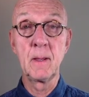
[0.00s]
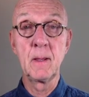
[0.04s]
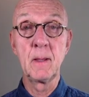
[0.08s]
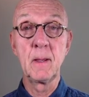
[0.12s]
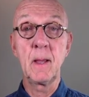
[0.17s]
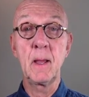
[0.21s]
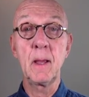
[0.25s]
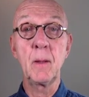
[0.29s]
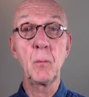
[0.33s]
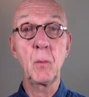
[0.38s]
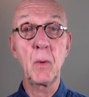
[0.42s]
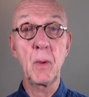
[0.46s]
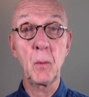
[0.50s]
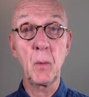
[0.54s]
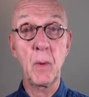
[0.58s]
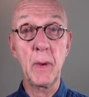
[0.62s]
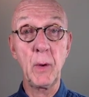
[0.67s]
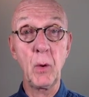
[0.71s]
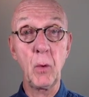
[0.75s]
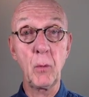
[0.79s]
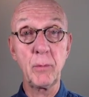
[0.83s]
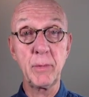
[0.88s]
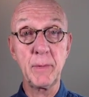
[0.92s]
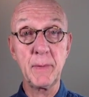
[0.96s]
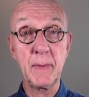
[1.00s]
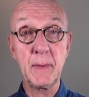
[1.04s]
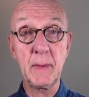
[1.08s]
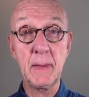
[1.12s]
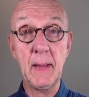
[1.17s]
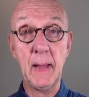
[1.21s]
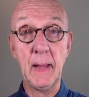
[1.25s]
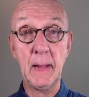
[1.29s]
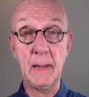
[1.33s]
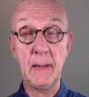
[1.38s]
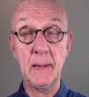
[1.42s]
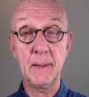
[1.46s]
And we went over the
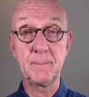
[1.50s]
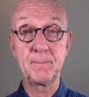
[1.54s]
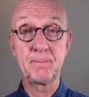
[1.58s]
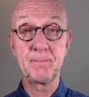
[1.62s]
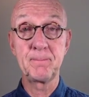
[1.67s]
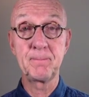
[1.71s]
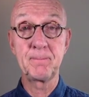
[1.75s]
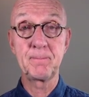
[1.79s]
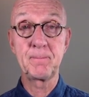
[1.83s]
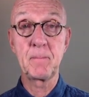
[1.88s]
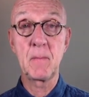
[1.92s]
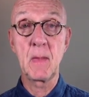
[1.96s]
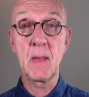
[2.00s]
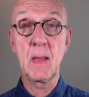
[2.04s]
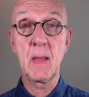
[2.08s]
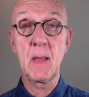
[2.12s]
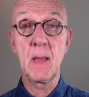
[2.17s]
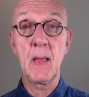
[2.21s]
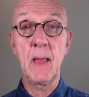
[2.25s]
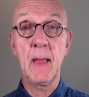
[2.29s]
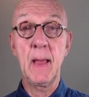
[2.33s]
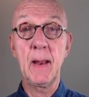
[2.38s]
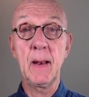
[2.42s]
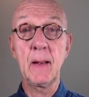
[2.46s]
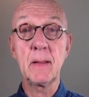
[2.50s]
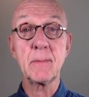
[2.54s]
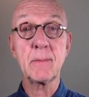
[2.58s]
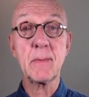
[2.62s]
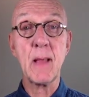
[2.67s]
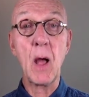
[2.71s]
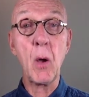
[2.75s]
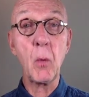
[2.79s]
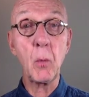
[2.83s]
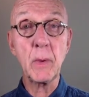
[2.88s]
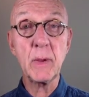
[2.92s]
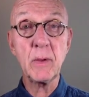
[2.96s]
data. And as
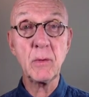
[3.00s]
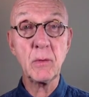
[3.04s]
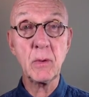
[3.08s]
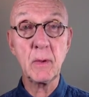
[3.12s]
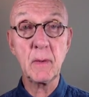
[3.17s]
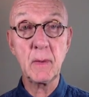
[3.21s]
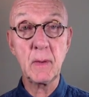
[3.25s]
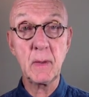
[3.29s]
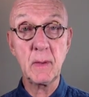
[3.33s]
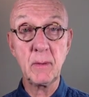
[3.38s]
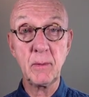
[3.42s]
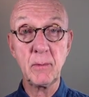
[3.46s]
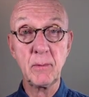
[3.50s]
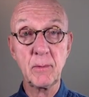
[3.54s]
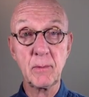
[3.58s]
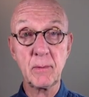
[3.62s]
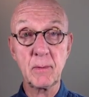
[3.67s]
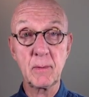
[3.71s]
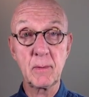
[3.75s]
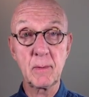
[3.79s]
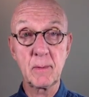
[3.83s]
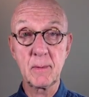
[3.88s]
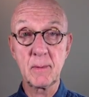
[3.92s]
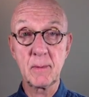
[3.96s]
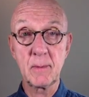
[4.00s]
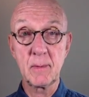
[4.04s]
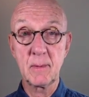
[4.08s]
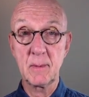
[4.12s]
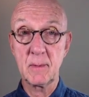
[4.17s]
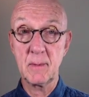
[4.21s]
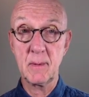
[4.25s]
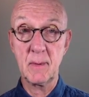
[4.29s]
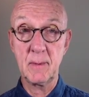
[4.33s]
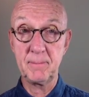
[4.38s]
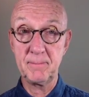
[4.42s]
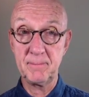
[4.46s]
always in these
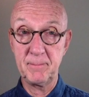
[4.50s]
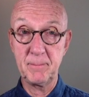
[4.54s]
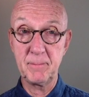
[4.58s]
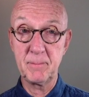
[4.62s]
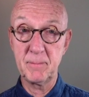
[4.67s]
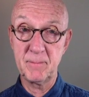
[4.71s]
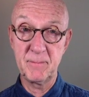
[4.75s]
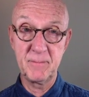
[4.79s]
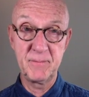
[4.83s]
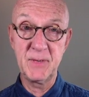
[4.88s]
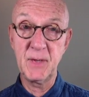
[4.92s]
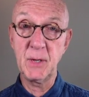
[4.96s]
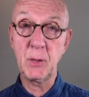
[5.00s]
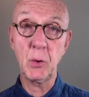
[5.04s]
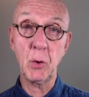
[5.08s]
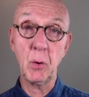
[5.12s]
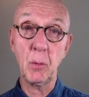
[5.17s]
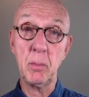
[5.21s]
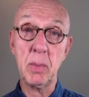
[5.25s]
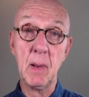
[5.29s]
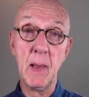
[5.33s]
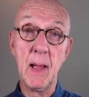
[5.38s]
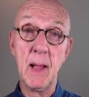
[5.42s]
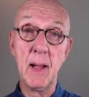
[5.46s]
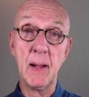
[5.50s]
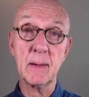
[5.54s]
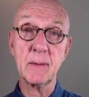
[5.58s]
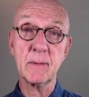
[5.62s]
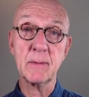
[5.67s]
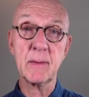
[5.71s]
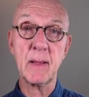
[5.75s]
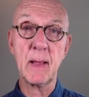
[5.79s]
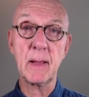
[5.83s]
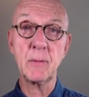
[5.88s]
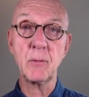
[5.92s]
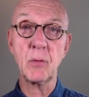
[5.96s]
video
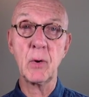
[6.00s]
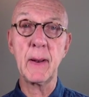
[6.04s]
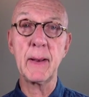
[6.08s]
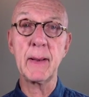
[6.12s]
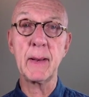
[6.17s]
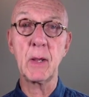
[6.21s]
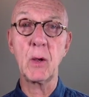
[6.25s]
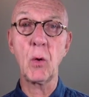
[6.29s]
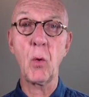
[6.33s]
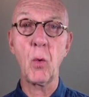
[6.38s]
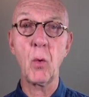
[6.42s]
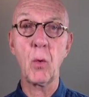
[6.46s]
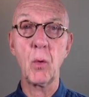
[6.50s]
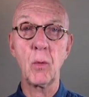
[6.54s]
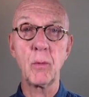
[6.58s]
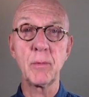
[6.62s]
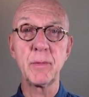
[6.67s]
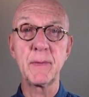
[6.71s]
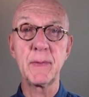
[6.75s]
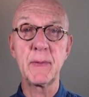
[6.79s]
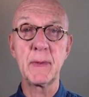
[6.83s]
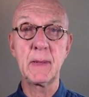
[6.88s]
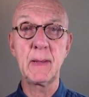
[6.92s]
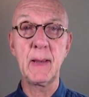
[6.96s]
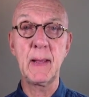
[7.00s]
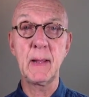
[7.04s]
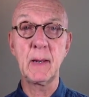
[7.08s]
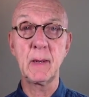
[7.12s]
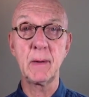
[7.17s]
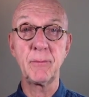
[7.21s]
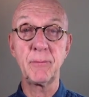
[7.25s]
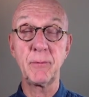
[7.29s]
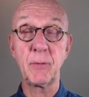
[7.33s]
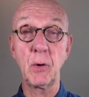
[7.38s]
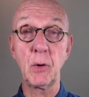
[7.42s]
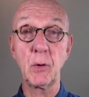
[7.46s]
blogs, I try to go over the
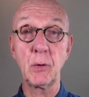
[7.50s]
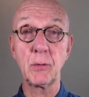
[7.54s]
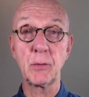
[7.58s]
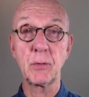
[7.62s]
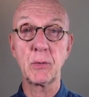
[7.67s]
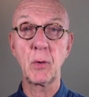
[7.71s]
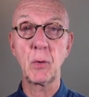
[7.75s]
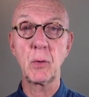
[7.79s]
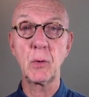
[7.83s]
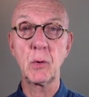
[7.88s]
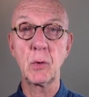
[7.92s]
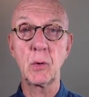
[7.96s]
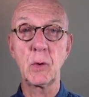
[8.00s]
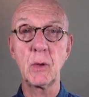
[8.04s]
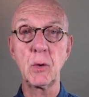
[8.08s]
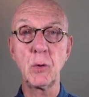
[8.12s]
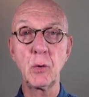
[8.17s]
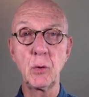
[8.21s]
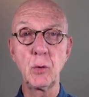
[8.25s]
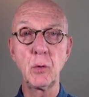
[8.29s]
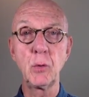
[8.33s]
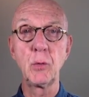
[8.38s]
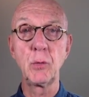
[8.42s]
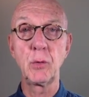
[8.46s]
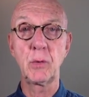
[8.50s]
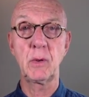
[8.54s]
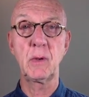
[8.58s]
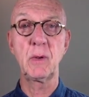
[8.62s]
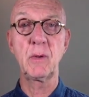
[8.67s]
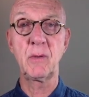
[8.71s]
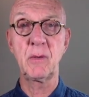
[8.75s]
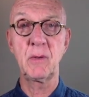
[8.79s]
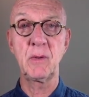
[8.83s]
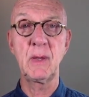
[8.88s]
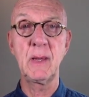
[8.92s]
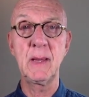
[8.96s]
data first so you get used
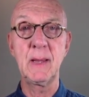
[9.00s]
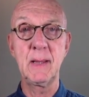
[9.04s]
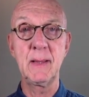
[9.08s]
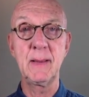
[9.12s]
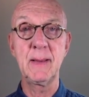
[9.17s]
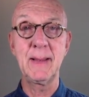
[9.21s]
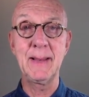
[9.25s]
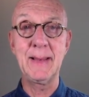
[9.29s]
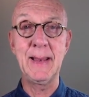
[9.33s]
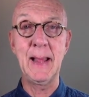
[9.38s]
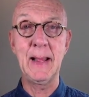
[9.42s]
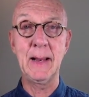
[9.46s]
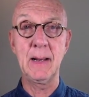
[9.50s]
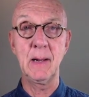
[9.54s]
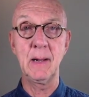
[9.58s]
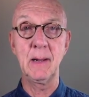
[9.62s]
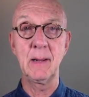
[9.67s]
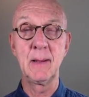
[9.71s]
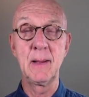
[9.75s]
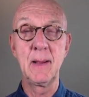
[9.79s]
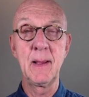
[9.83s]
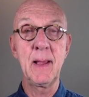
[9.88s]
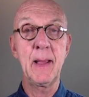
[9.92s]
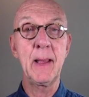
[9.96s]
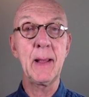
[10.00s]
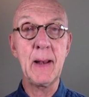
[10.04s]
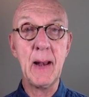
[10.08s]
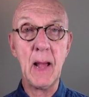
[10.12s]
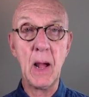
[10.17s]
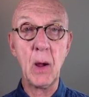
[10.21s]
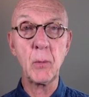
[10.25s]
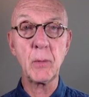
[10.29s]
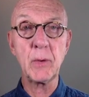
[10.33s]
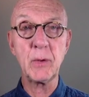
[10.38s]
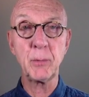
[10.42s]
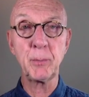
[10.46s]
to seeing the data, and I
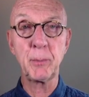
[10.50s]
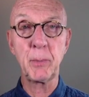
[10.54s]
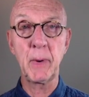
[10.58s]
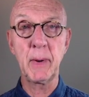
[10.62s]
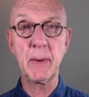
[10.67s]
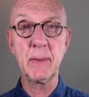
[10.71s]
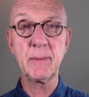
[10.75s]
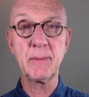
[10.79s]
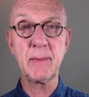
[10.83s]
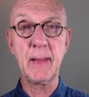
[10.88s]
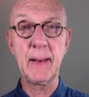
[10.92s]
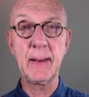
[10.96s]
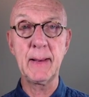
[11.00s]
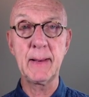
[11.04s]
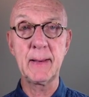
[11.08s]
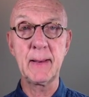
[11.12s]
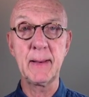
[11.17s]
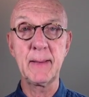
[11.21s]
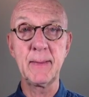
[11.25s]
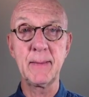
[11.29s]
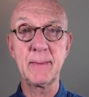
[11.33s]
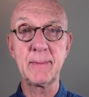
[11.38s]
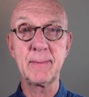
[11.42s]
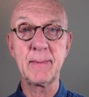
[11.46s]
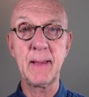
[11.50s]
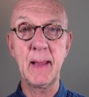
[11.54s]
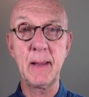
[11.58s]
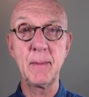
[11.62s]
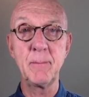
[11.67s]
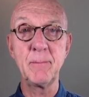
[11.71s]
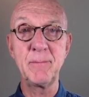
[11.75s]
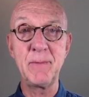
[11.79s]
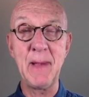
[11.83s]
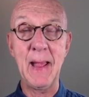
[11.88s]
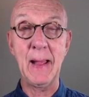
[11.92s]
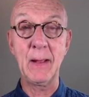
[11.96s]
always present it in the
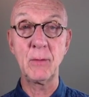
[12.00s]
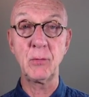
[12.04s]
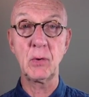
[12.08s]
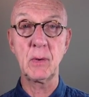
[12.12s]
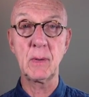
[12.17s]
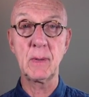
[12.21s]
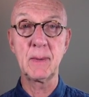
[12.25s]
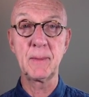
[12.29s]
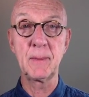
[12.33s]
same fashion.